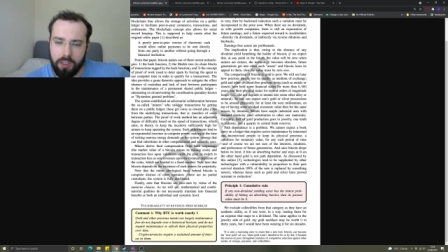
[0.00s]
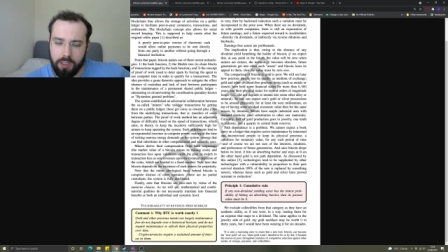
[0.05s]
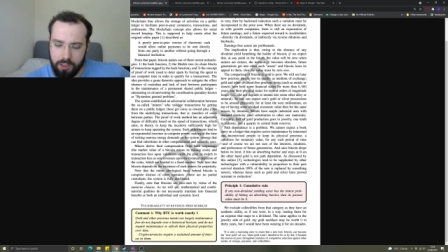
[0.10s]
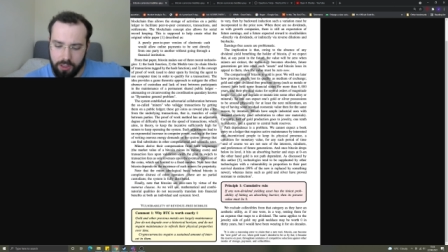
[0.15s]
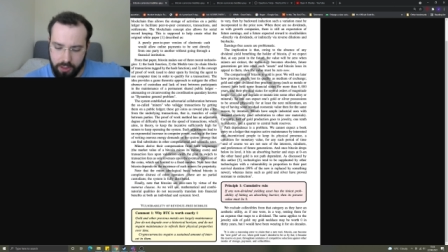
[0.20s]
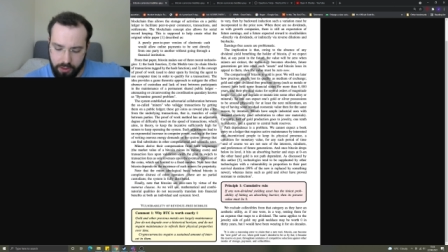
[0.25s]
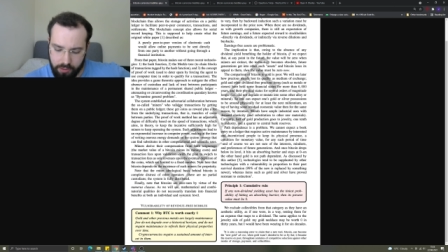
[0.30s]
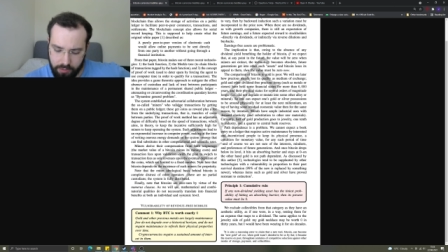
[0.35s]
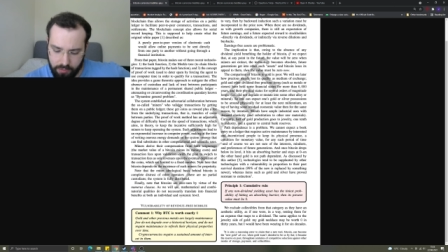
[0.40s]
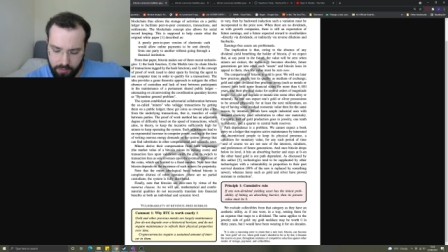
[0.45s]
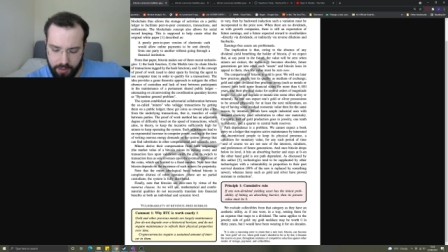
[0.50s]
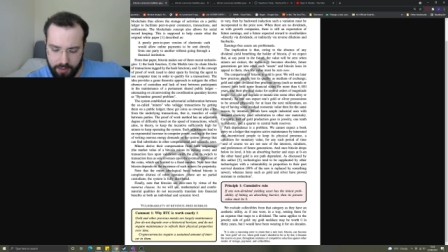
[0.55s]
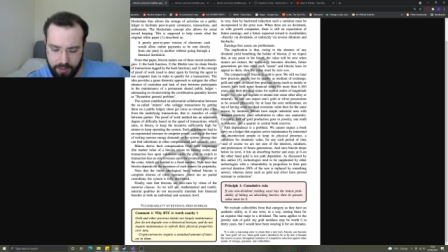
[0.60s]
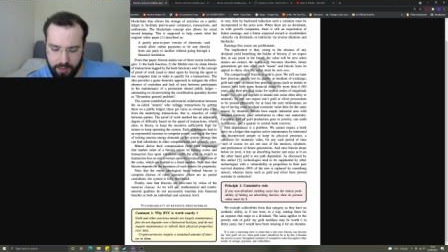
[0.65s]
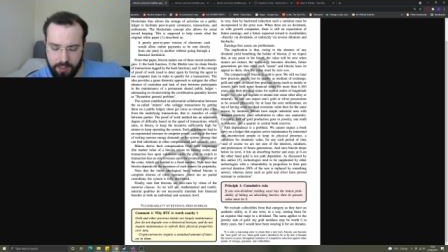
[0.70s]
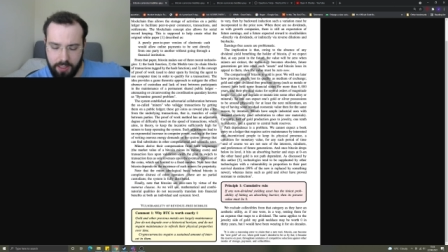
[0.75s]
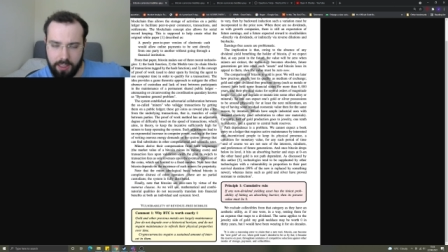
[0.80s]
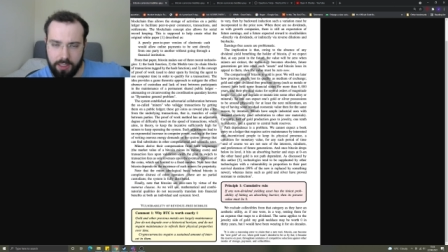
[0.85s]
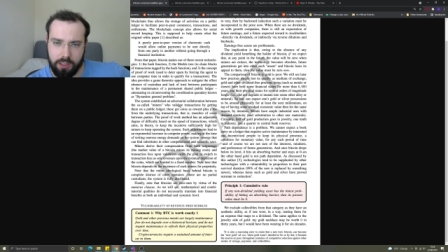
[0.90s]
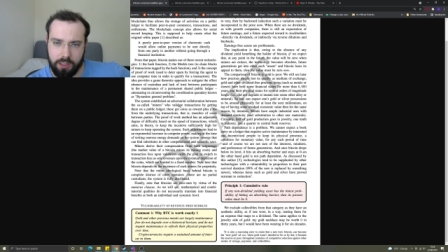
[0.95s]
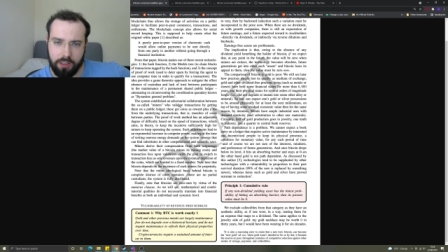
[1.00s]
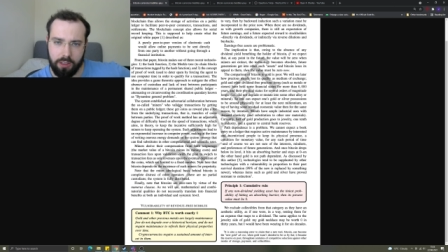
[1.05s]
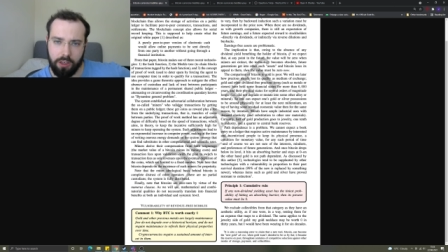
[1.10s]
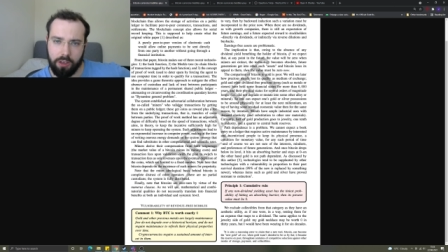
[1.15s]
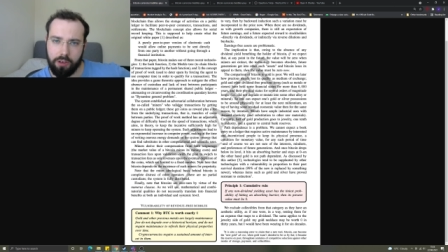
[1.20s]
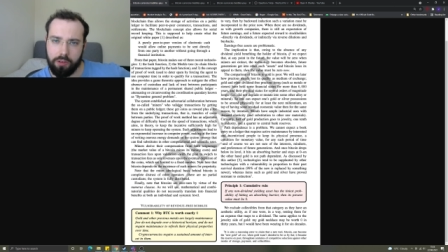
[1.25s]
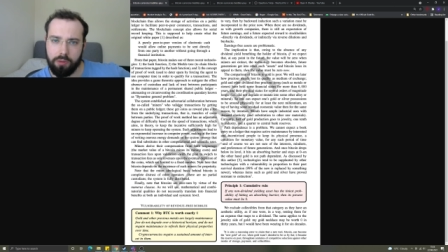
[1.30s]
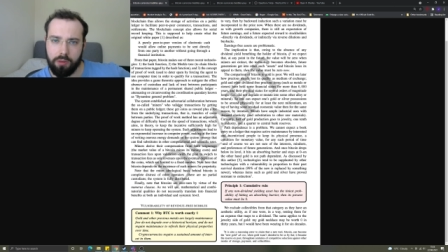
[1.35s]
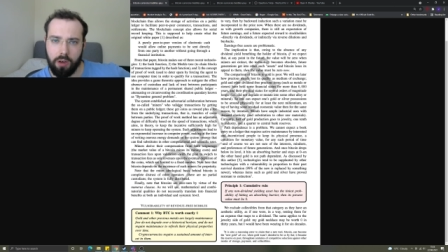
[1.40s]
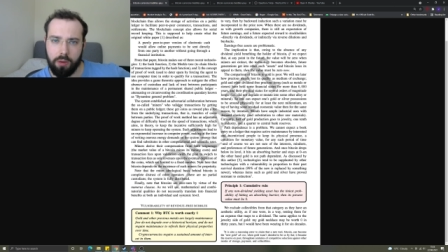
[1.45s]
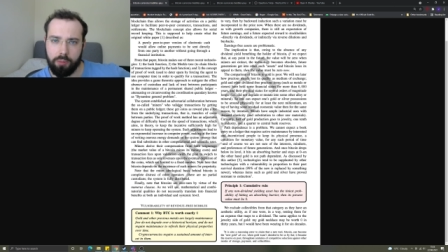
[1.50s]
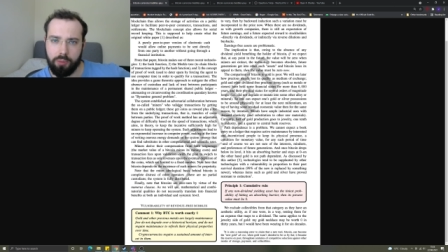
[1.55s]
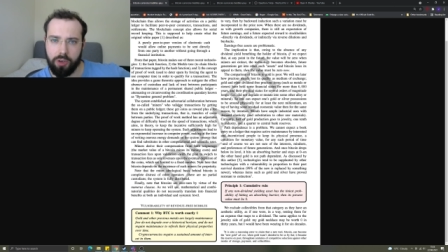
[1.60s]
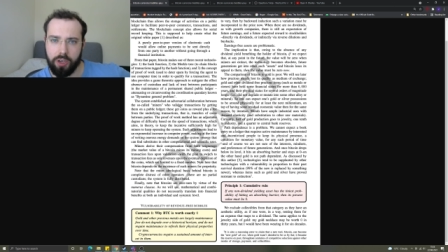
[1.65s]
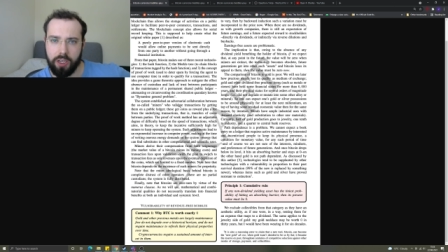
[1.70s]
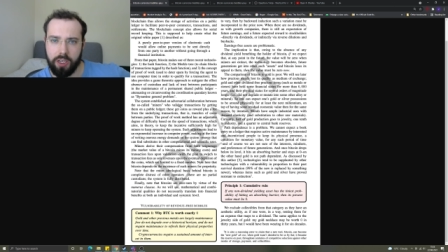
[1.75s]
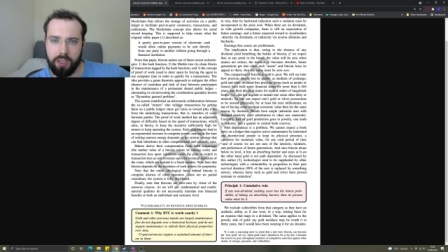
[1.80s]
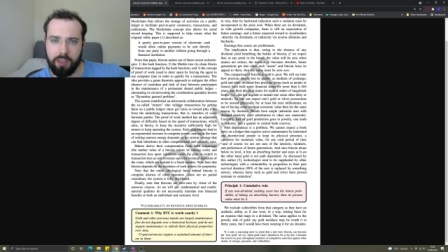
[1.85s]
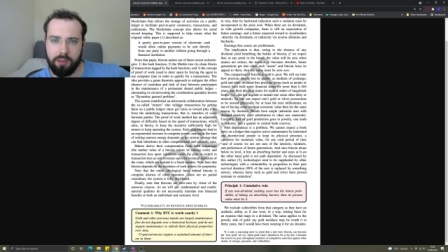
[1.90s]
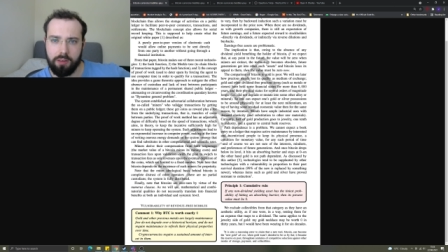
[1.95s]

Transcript: So I think that's you know a pretty